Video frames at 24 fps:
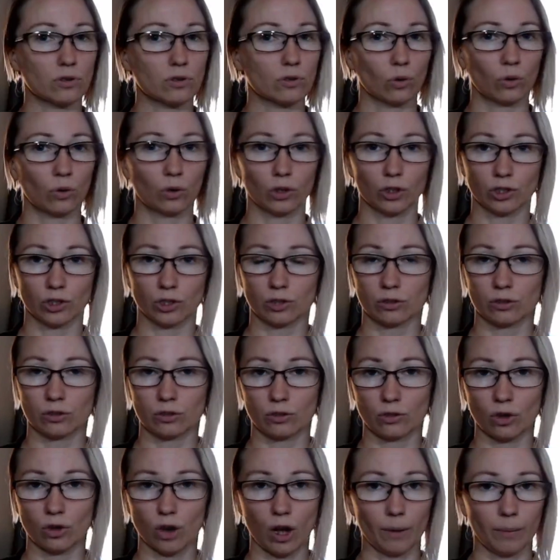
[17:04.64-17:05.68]
or
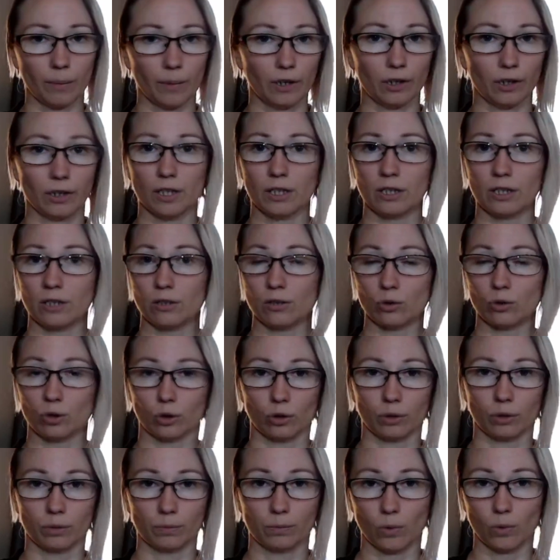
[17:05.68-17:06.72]
strawberries
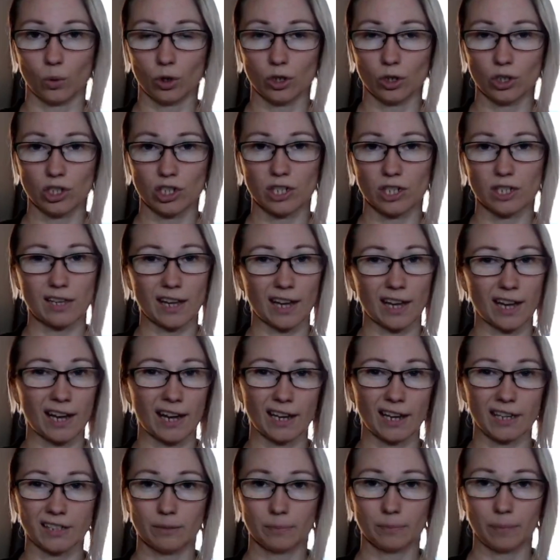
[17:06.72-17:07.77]
or oranges. I
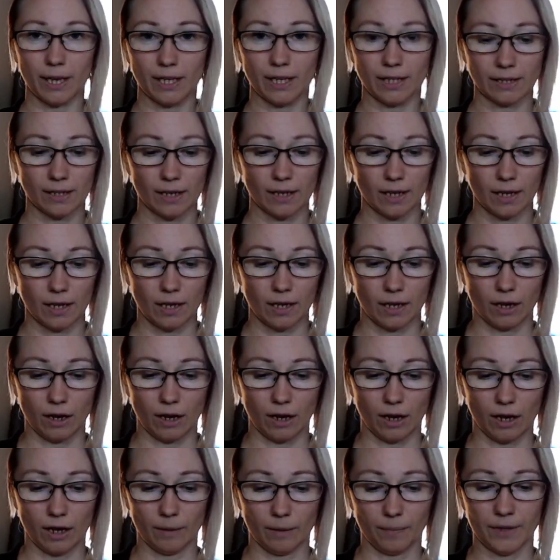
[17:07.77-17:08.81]
kind of depend.
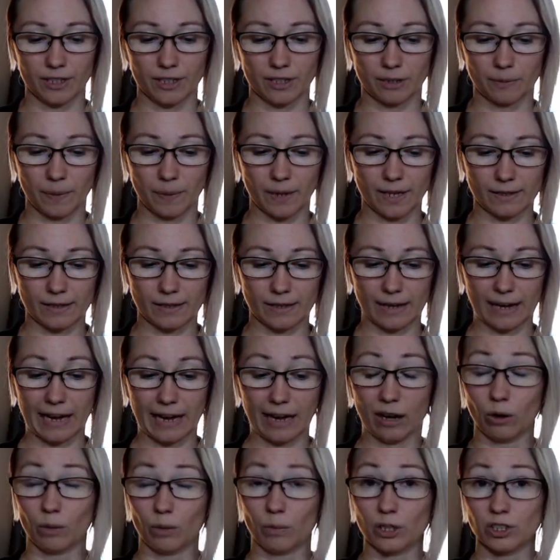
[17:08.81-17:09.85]
This depends on
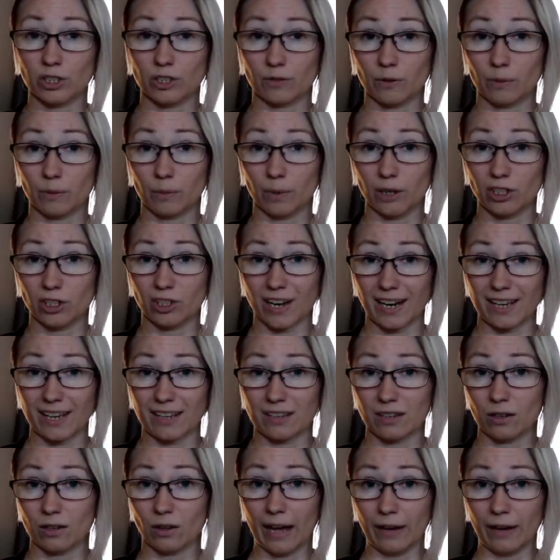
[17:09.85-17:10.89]
how much of the budget I
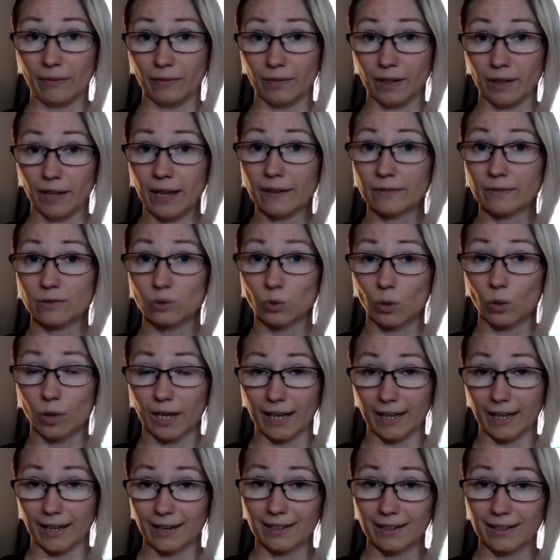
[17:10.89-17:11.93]
still have left when
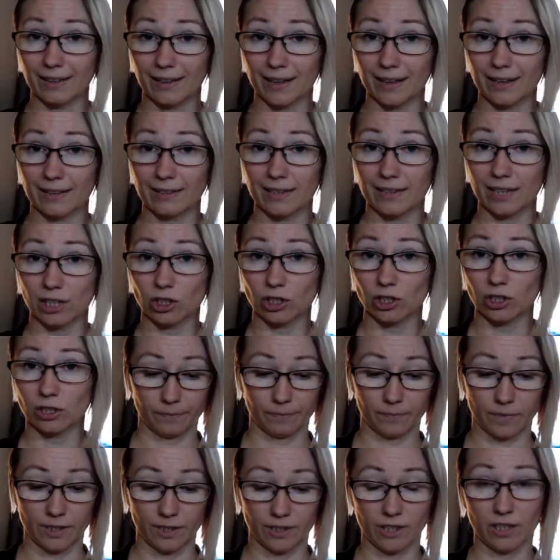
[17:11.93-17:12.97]
I get to that
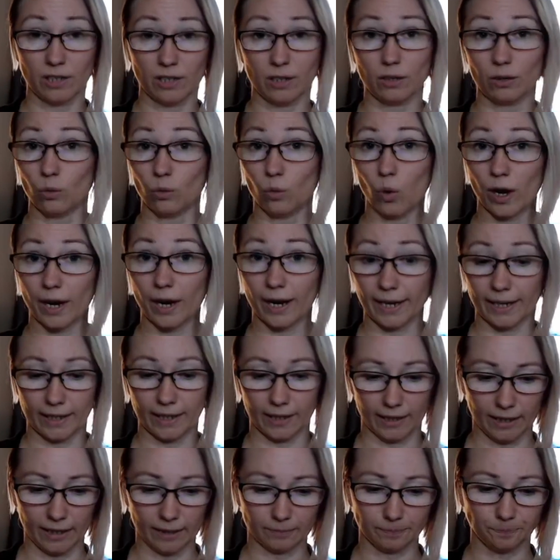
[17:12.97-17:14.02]
section to see what I
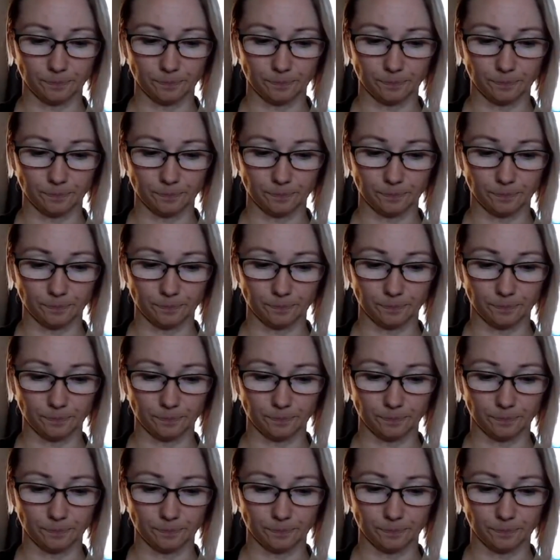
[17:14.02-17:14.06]
can get.